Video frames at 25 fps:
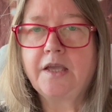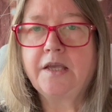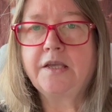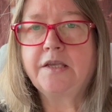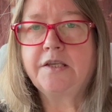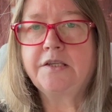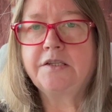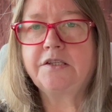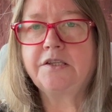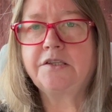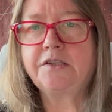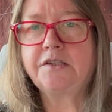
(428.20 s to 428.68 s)

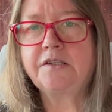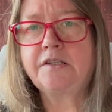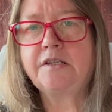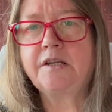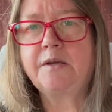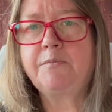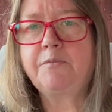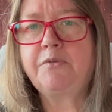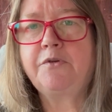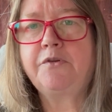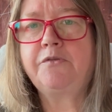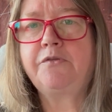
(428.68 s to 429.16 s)
So there's a
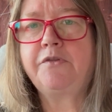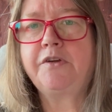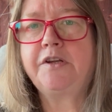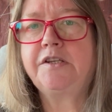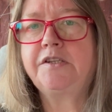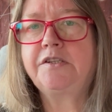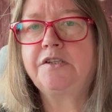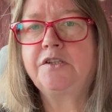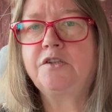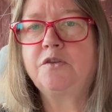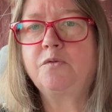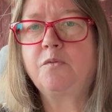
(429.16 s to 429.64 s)
number of
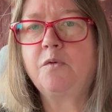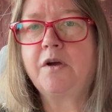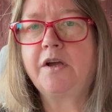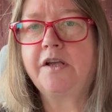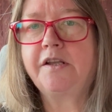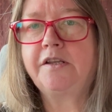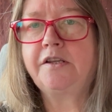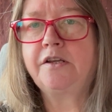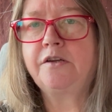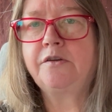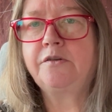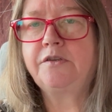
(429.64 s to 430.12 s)
reasons why
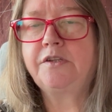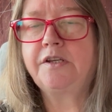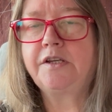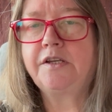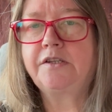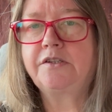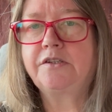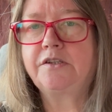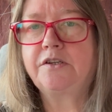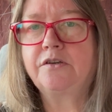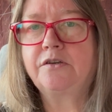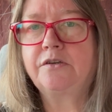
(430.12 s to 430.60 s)
no
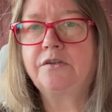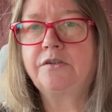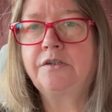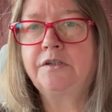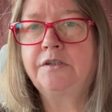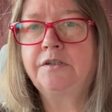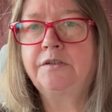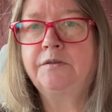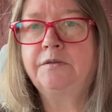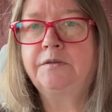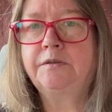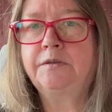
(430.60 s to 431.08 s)
dig's good,
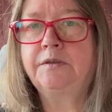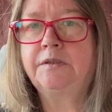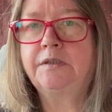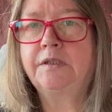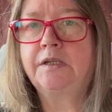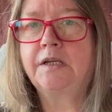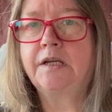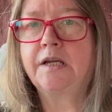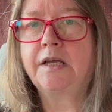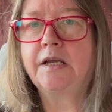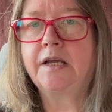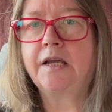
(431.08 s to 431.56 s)

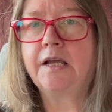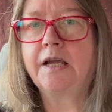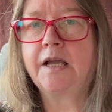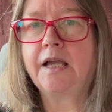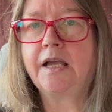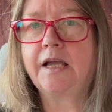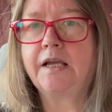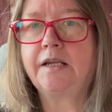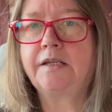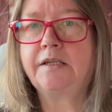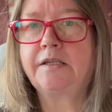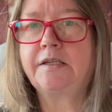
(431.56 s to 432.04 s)

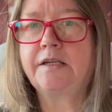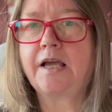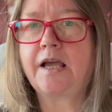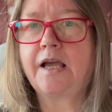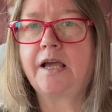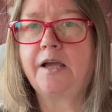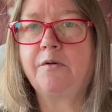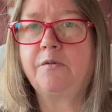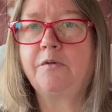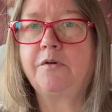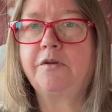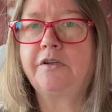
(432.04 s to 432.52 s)
and
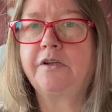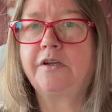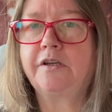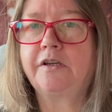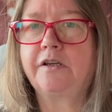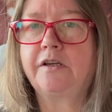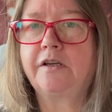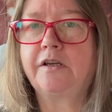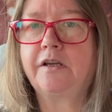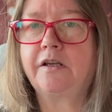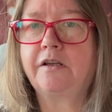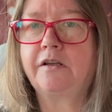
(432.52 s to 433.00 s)
I would
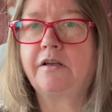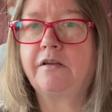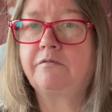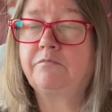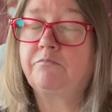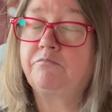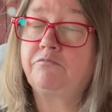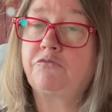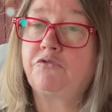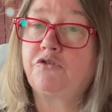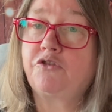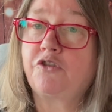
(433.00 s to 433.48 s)

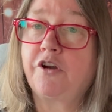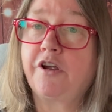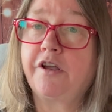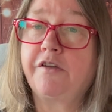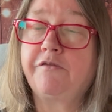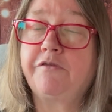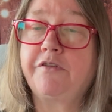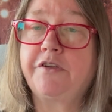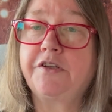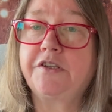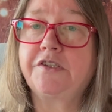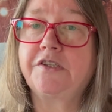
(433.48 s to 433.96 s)
try
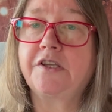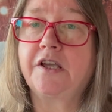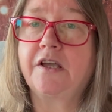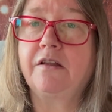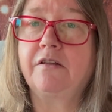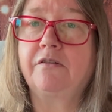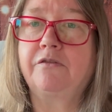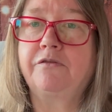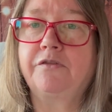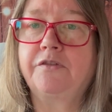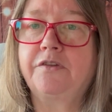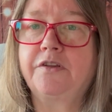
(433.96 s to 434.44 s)
it for
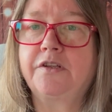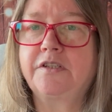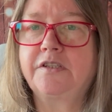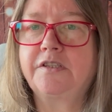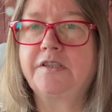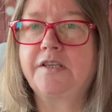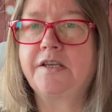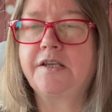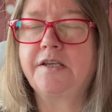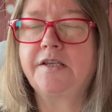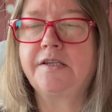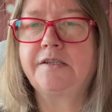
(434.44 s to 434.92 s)
yourself. That's
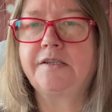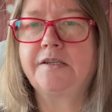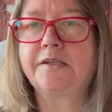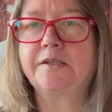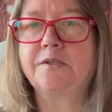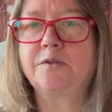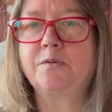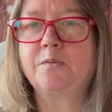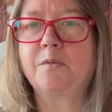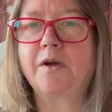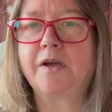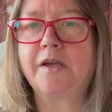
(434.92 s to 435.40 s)
the
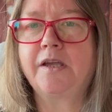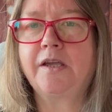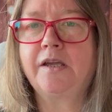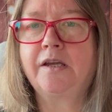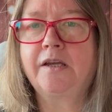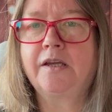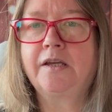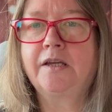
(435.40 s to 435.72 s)
easiest way.